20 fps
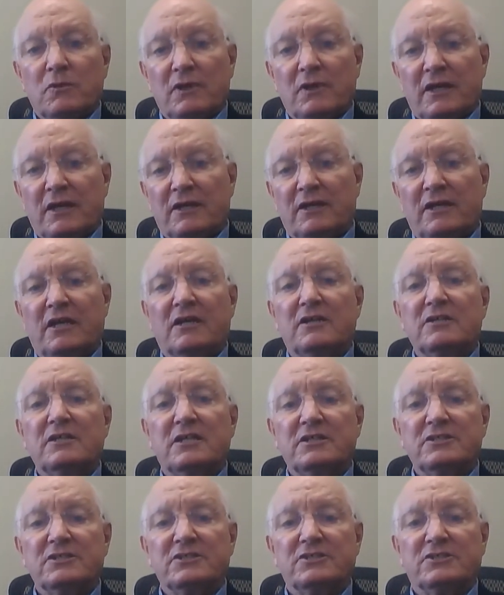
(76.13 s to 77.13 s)
And they aren't
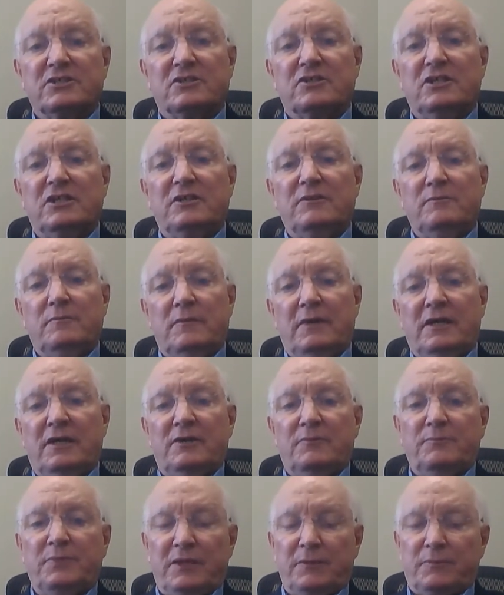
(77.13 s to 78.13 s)
necessarily
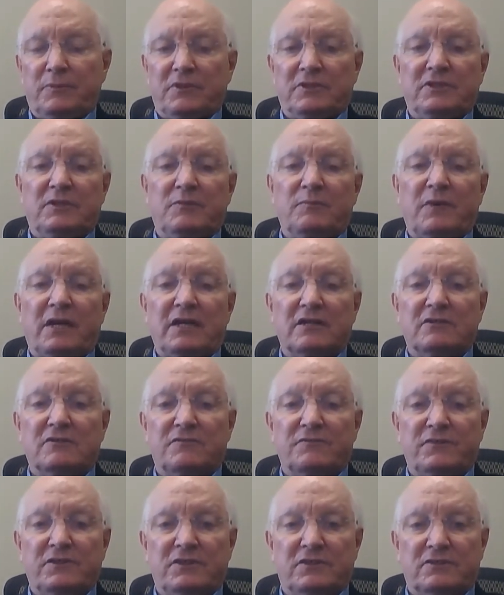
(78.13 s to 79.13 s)
people in the medical
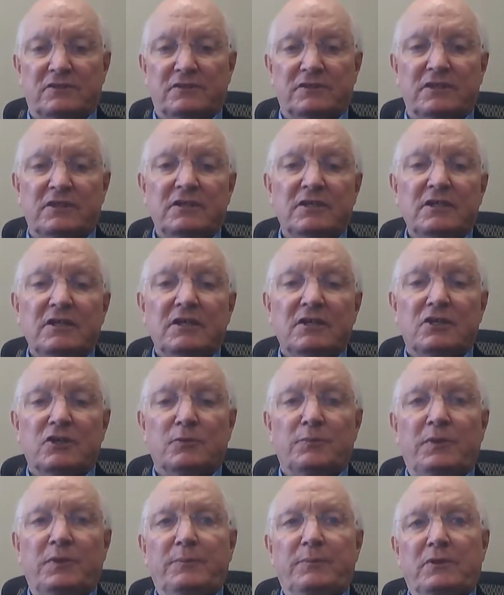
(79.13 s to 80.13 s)
field. They're
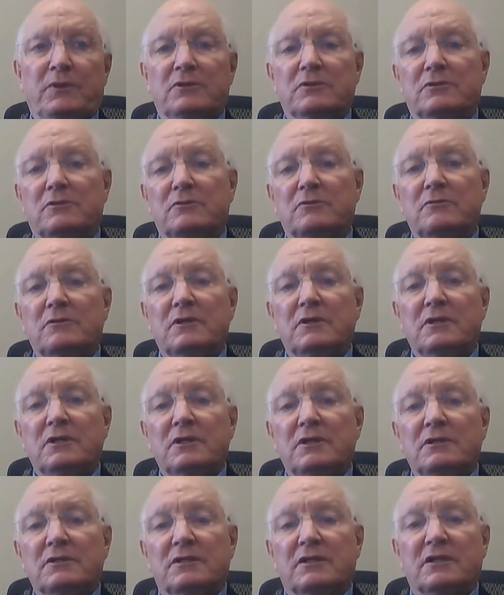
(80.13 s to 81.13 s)
people who
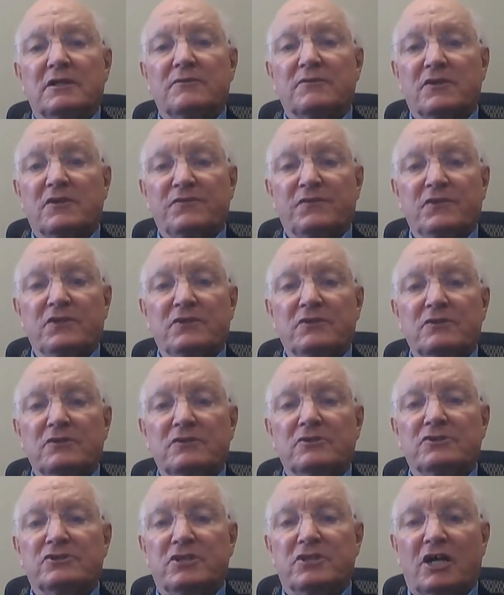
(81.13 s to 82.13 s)
deliver food,
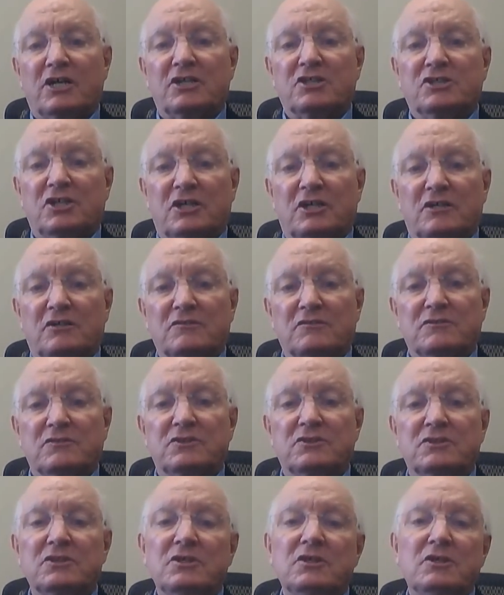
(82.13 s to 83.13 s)
who stock
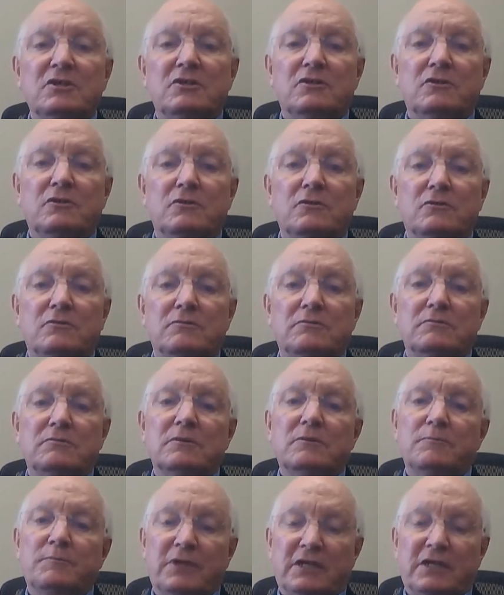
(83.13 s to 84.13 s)
shelves, who
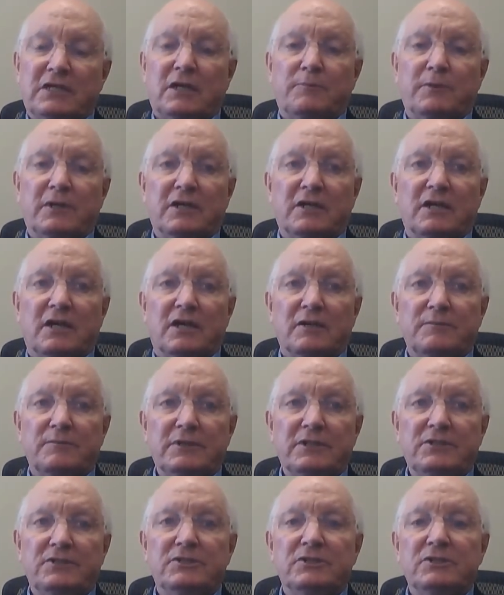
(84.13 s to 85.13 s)
pick up our
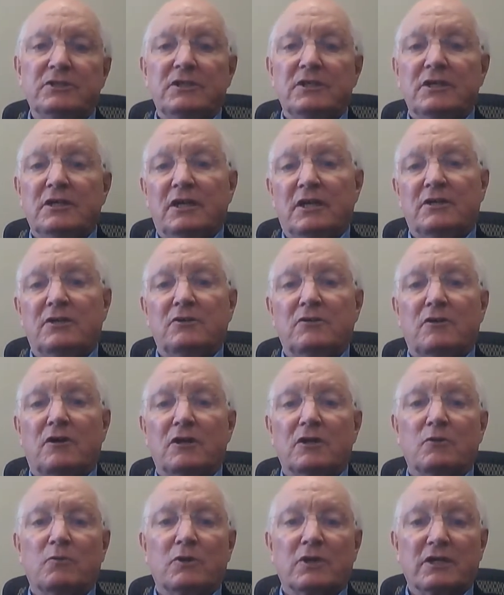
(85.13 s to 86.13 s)
garbage and do all
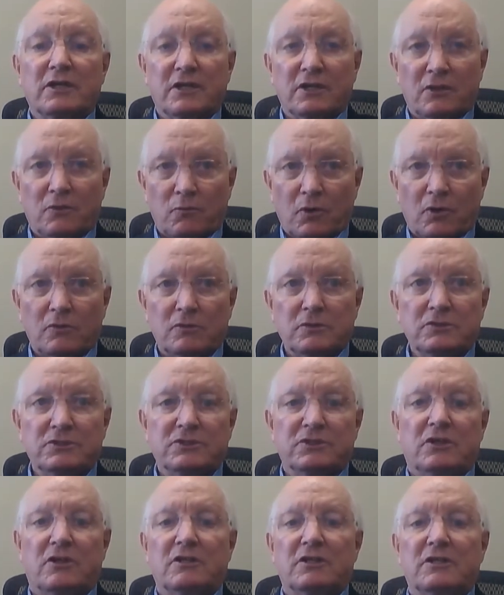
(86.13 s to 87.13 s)
the work on the roads
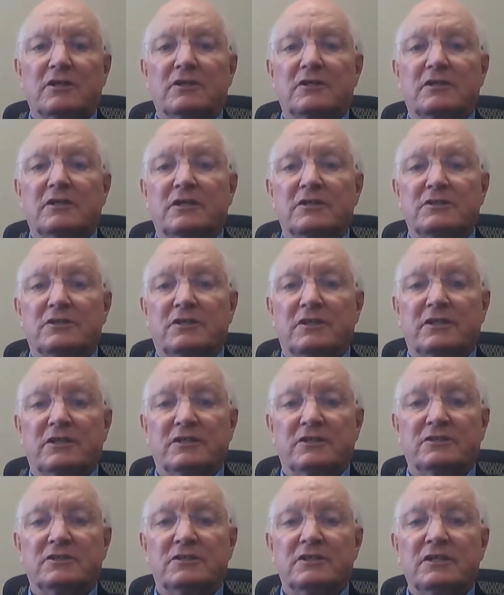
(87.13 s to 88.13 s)
and all the other kinds of
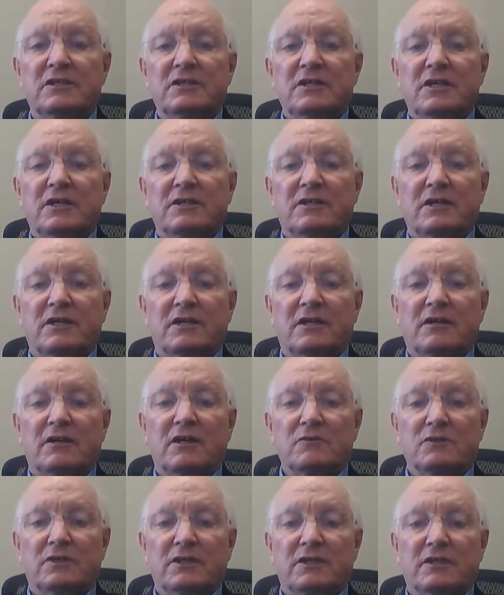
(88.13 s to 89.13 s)
things that are
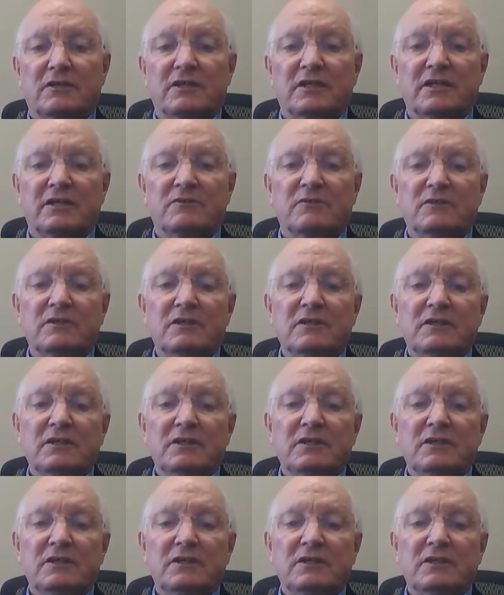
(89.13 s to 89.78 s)
out there. And